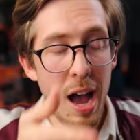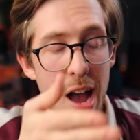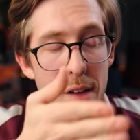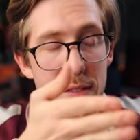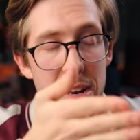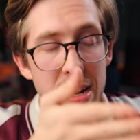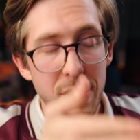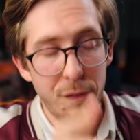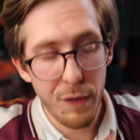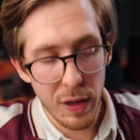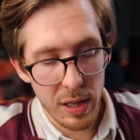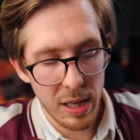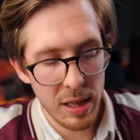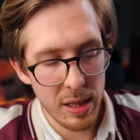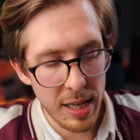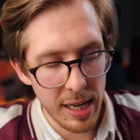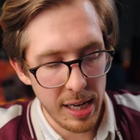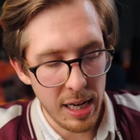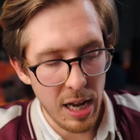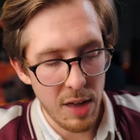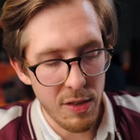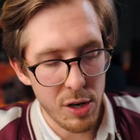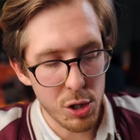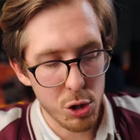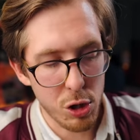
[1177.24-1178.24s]
I have an affiliate link
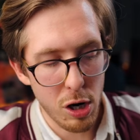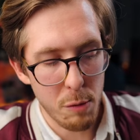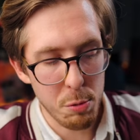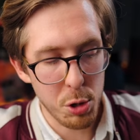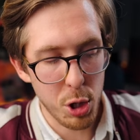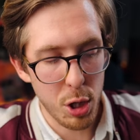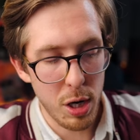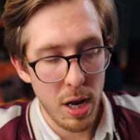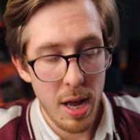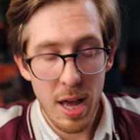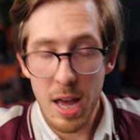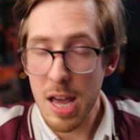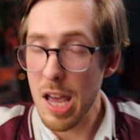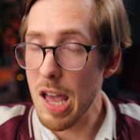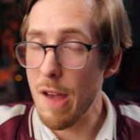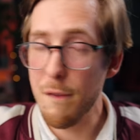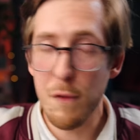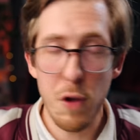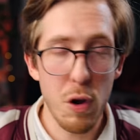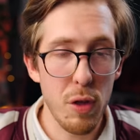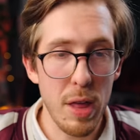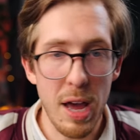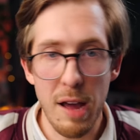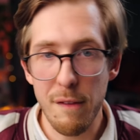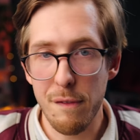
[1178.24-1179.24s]
in the description if
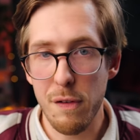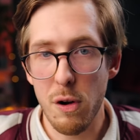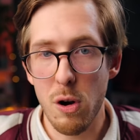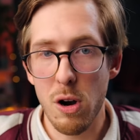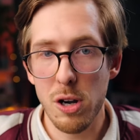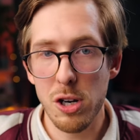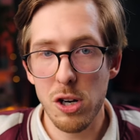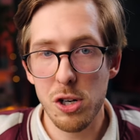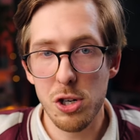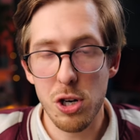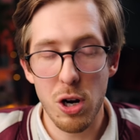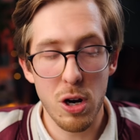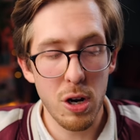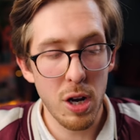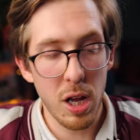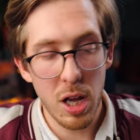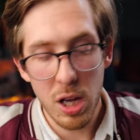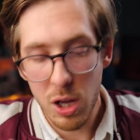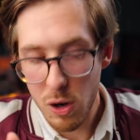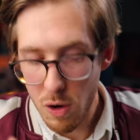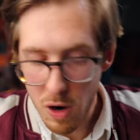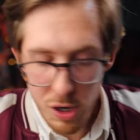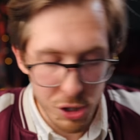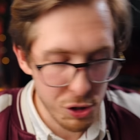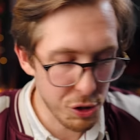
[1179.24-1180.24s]
you're that far on your journey,
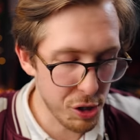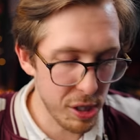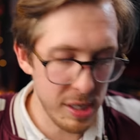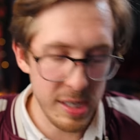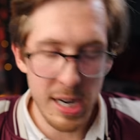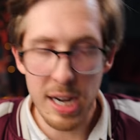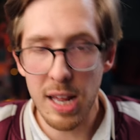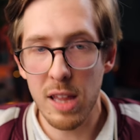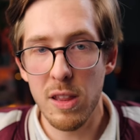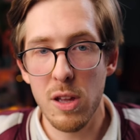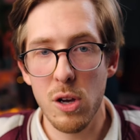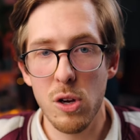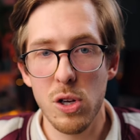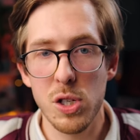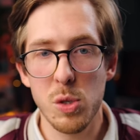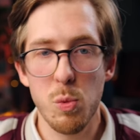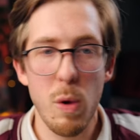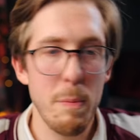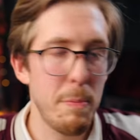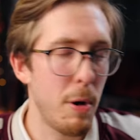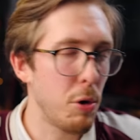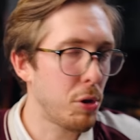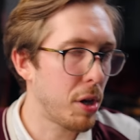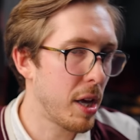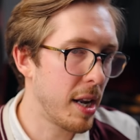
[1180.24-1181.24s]
you're interested in any of those, we
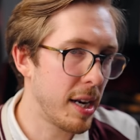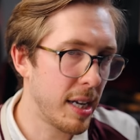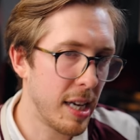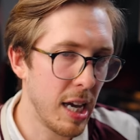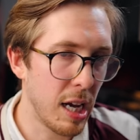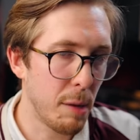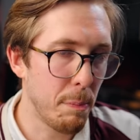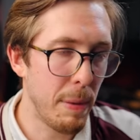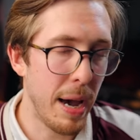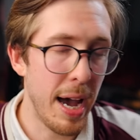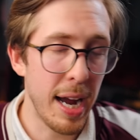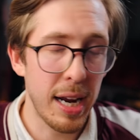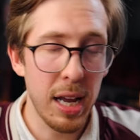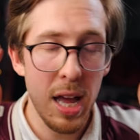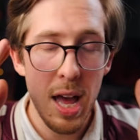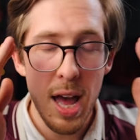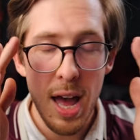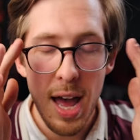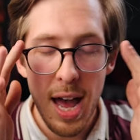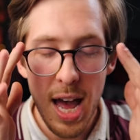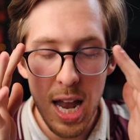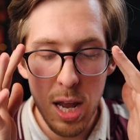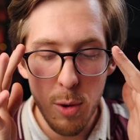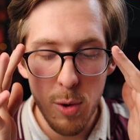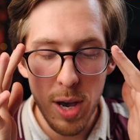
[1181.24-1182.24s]
both get a kickback.
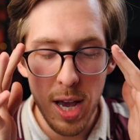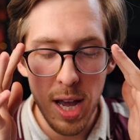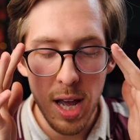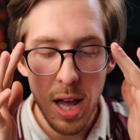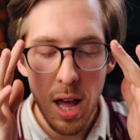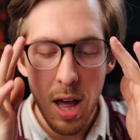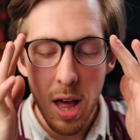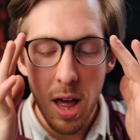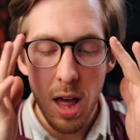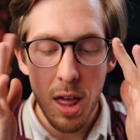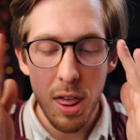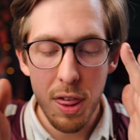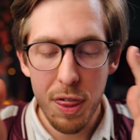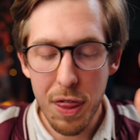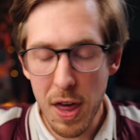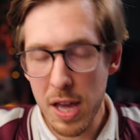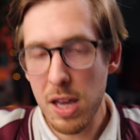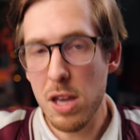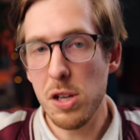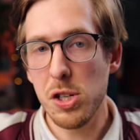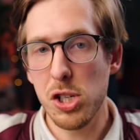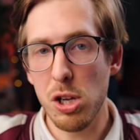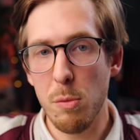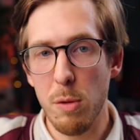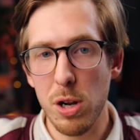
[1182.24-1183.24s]
Anyway, thank
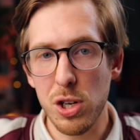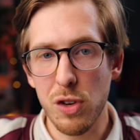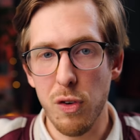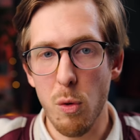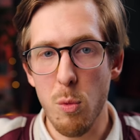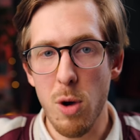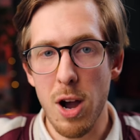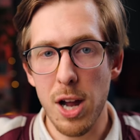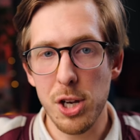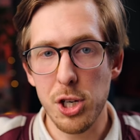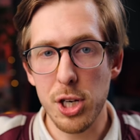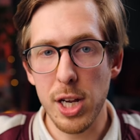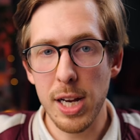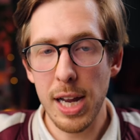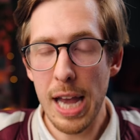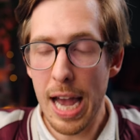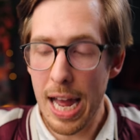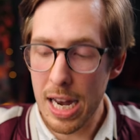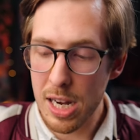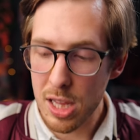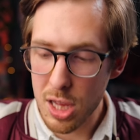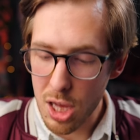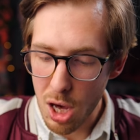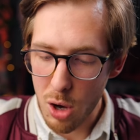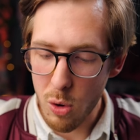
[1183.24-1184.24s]
you so much for watching,
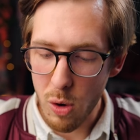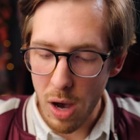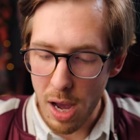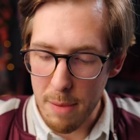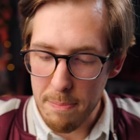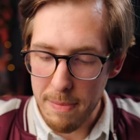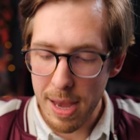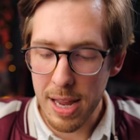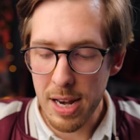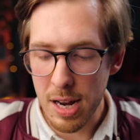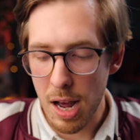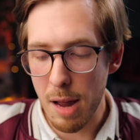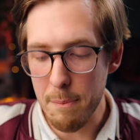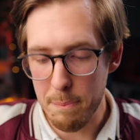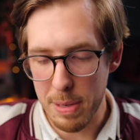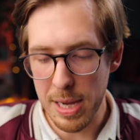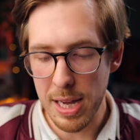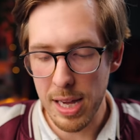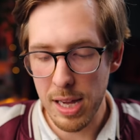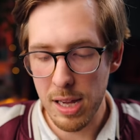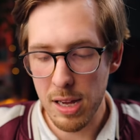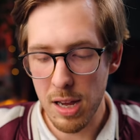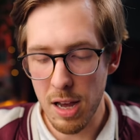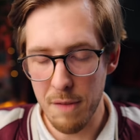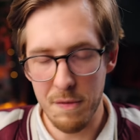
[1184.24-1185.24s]
and though I may not
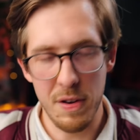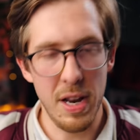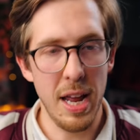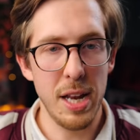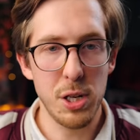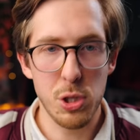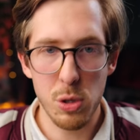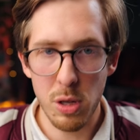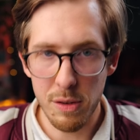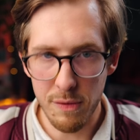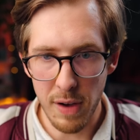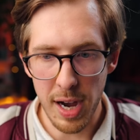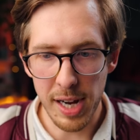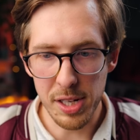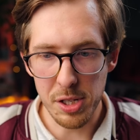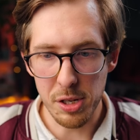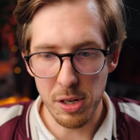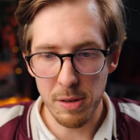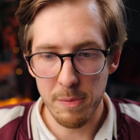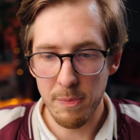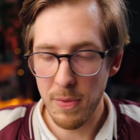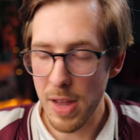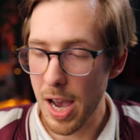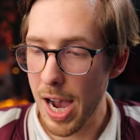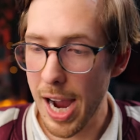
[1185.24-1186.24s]
be a financial advisor,
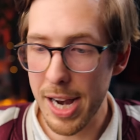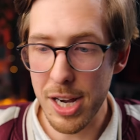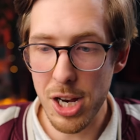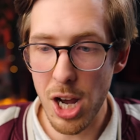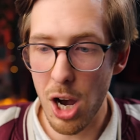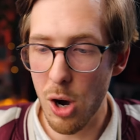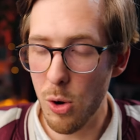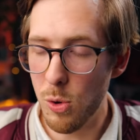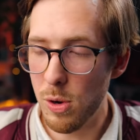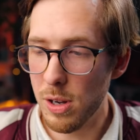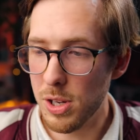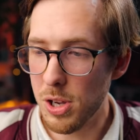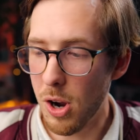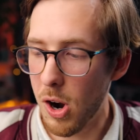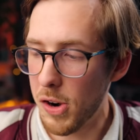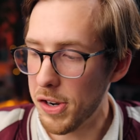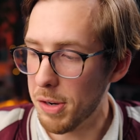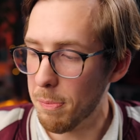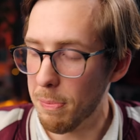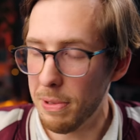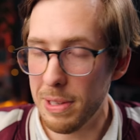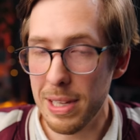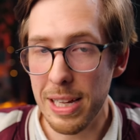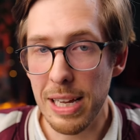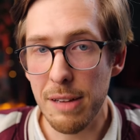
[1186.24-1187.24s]
I know it's hard to
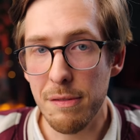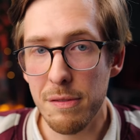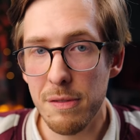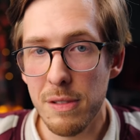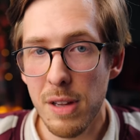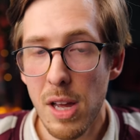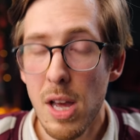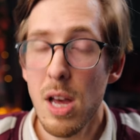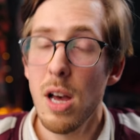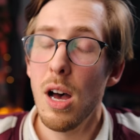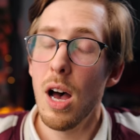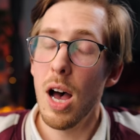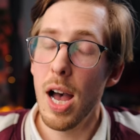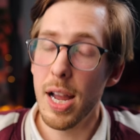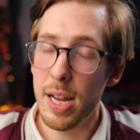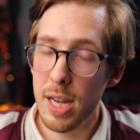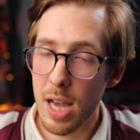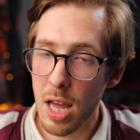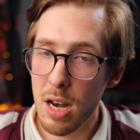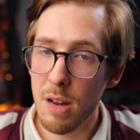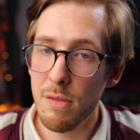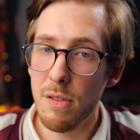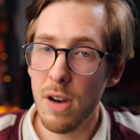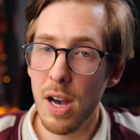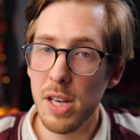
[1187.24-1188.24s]
believe, I
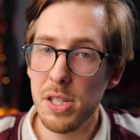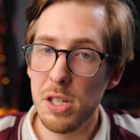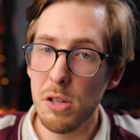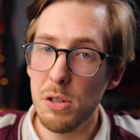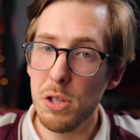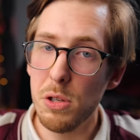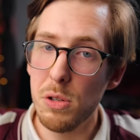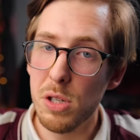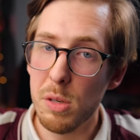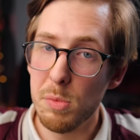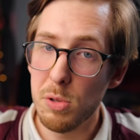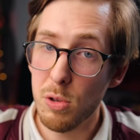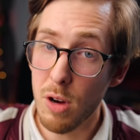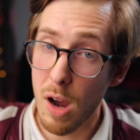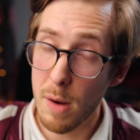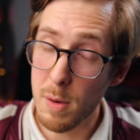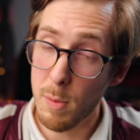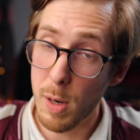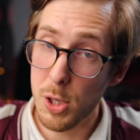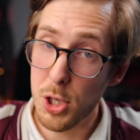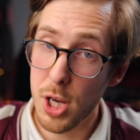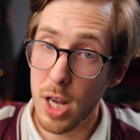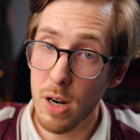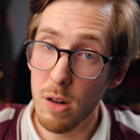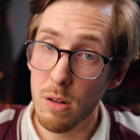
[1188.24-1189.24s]
can advise you to subscribe to
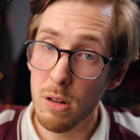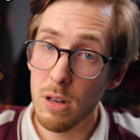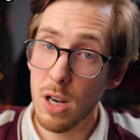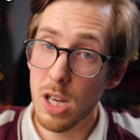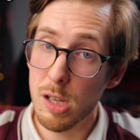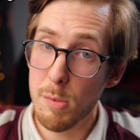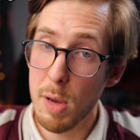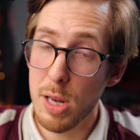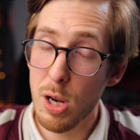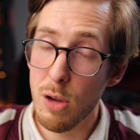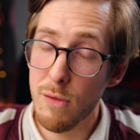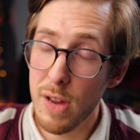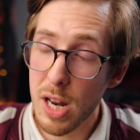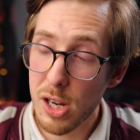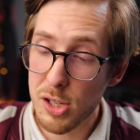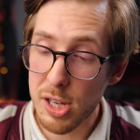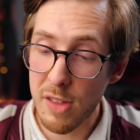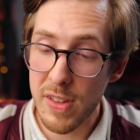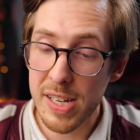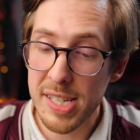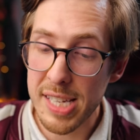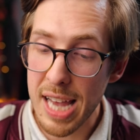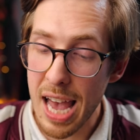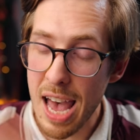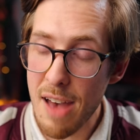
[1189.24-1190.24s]
my channel because I make new videos like
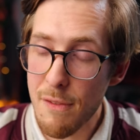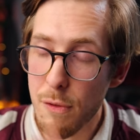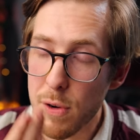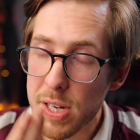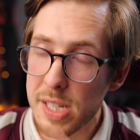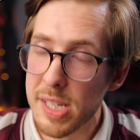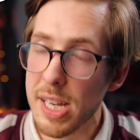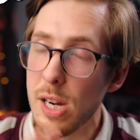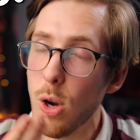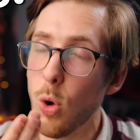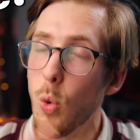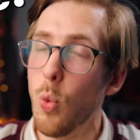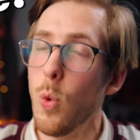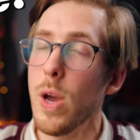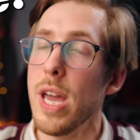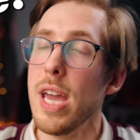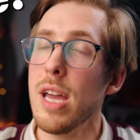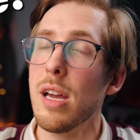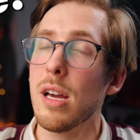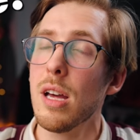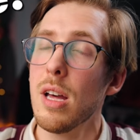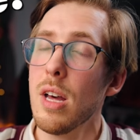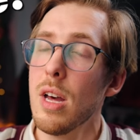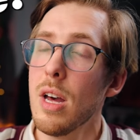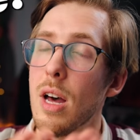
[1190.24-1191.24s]
this every single
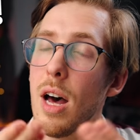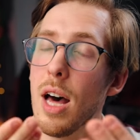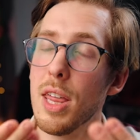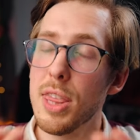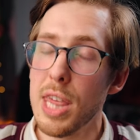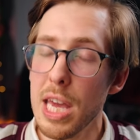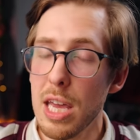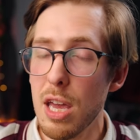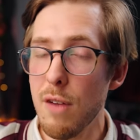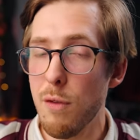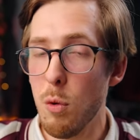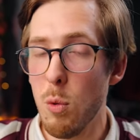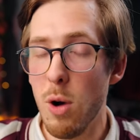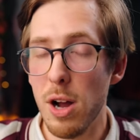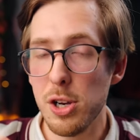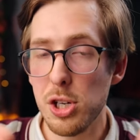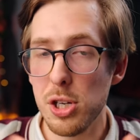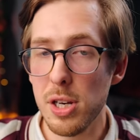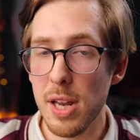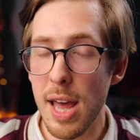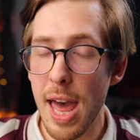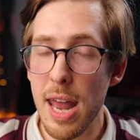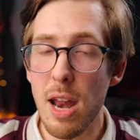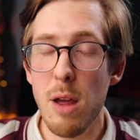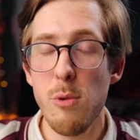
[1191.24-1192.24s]
week. I thank you for
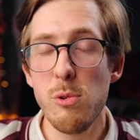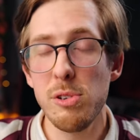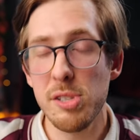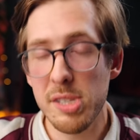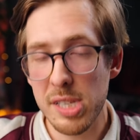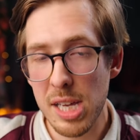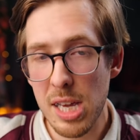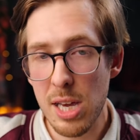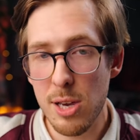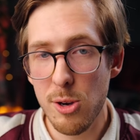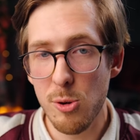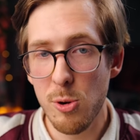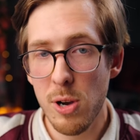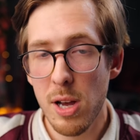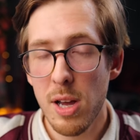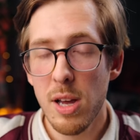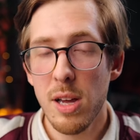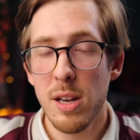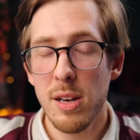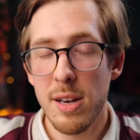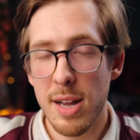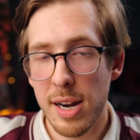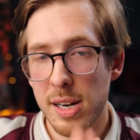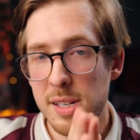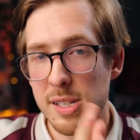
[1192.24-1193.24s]
watching, and I will see you
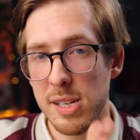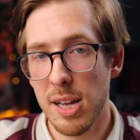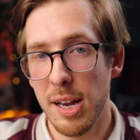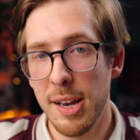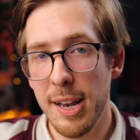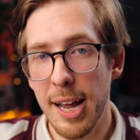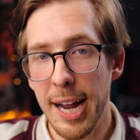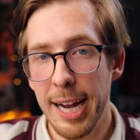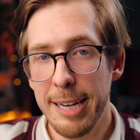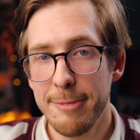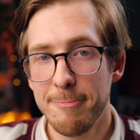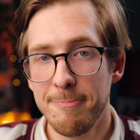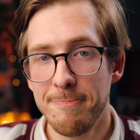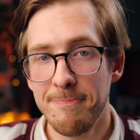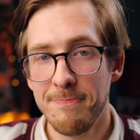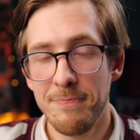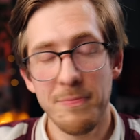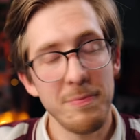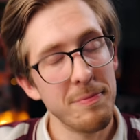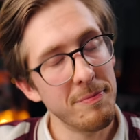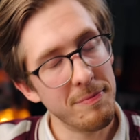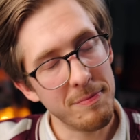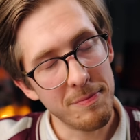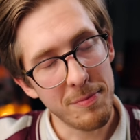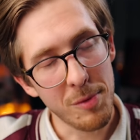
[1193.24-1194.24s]
next Sunday.
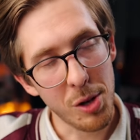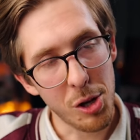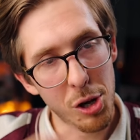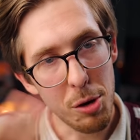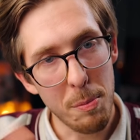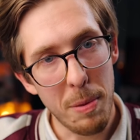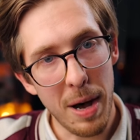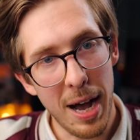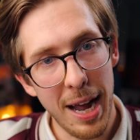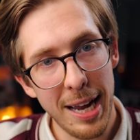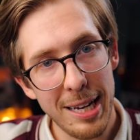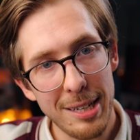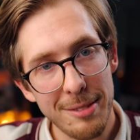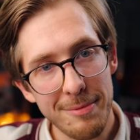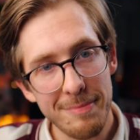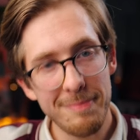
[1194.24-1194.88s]
Goodbye.